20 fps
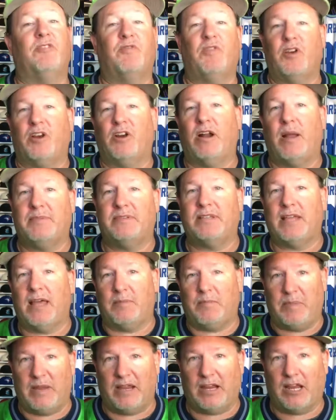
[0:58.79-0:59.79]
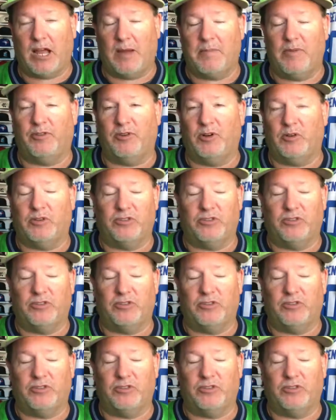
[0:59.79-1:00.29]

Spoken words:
your upset pick coming through.